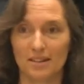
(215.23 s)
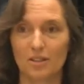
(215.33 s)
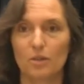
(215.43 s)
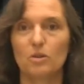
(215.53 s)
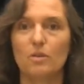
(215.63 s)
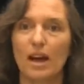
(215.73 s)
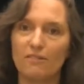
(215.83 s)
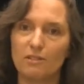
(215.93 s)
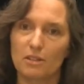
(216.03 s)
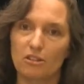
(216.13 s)
So you
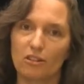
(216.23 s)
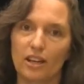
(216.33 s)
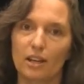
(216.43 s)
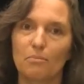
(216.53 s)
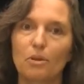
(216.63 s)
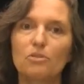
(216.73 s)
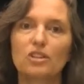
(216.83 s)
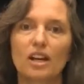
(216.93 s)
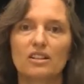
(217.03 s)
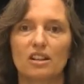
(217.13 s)
have to be looking at both
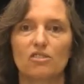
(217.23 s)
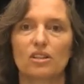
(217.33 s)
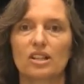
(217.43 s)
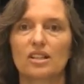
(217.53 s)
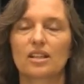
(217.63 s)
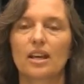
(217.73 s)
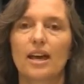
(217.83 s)
sides' interests.